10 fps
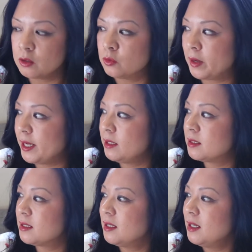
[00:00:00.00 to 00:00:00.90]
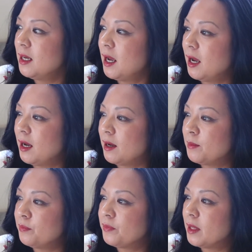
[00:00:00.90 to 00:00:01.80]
great, and